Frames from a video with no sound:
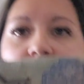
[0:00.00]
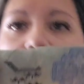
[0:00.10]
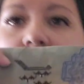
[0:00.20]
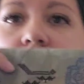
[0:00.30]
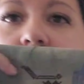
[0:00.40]
I
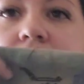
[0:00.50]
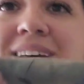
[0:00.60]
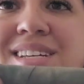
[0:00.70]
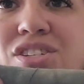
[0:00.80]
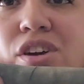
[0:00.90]

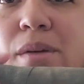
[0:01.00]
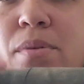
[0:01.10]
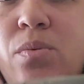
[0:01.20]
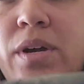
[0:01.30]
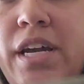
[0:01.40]

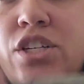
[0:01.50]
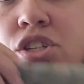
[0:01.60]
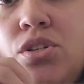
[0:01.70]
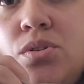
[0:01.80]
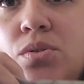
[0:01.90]
when I
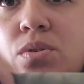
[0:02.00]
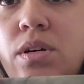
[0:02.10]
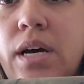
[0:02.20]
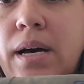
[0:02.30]
do